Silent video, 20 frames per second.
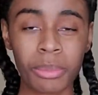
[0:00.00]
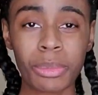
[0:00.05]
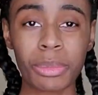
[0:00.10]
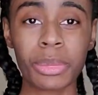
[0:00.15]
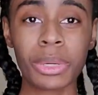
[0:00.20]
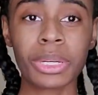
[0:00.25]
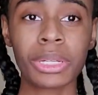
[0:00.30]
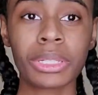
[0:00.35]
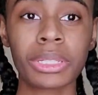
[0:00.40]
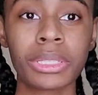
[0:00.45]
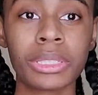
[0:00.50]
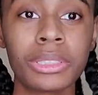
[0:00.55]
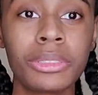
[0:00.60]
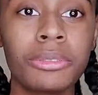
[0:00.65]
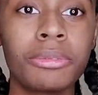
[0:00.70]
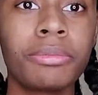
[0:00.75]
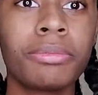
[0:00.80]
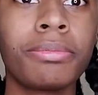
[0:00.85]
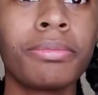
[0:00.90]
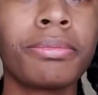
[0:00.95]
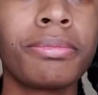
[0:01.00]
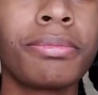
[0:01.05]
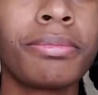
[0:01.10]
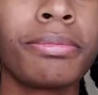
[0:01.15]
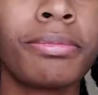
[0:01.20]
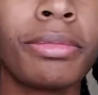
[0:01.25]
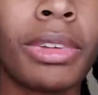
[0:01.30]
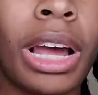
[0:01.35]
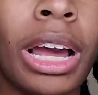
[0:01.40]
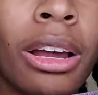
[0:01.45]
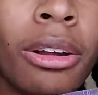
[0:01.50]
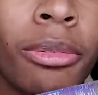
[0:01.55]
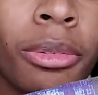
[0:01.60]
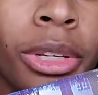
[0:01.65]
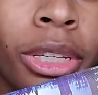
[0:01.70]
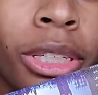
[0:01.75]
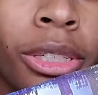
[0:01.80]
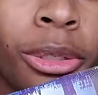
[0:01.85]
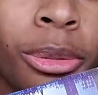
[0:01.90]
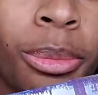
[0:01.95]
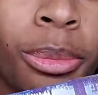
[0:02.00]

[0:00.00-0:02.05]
but I don't really do